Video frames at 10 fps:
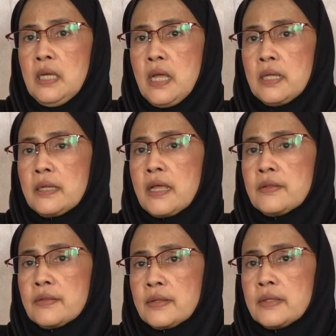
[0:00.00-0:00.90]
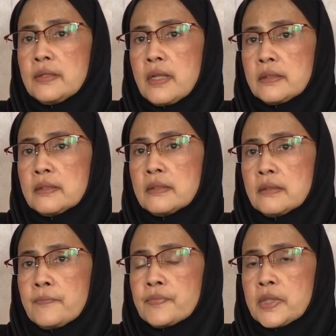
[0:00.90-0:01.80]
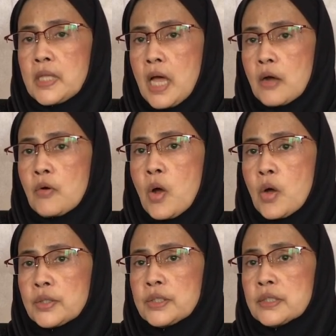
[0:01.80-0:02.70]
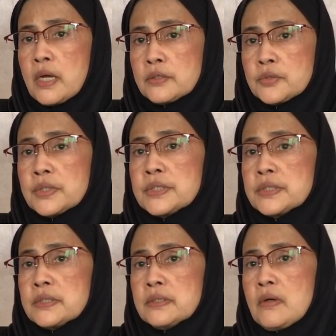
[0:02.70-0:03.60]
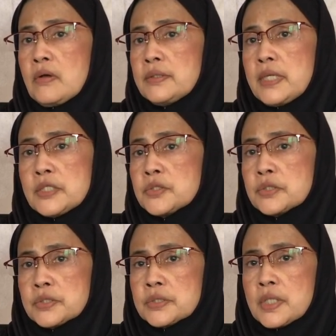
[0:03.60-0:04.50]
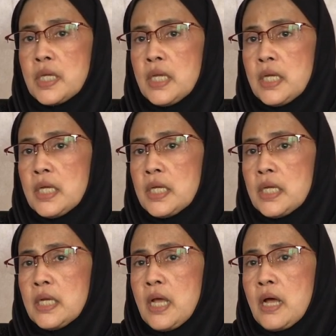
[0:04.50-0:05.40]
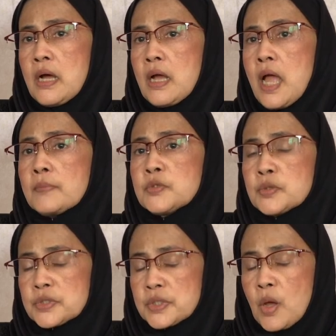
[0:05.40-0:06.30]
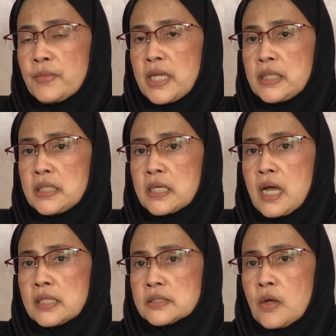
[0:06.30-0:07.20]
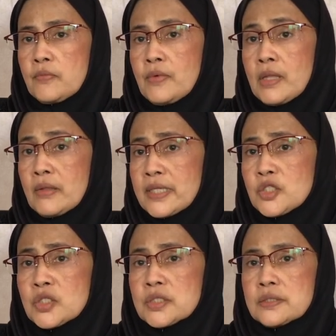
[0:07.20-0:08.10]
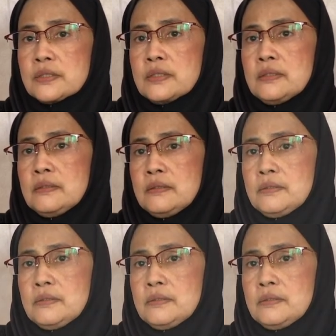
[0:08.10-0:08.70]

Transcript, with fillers: And I think that uh, now all the countries, all nations, uh, have to stop any kinds of violations.